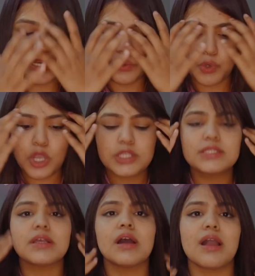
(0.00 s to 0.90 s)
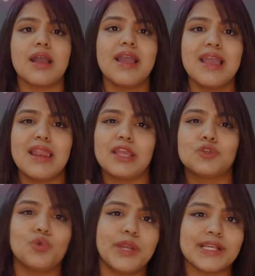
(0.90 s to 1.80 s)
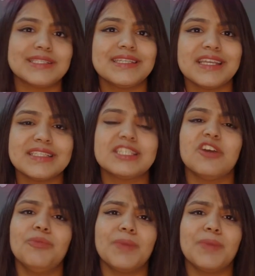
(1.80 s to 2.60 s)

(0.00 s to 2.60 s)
It was like too dusty and stuff,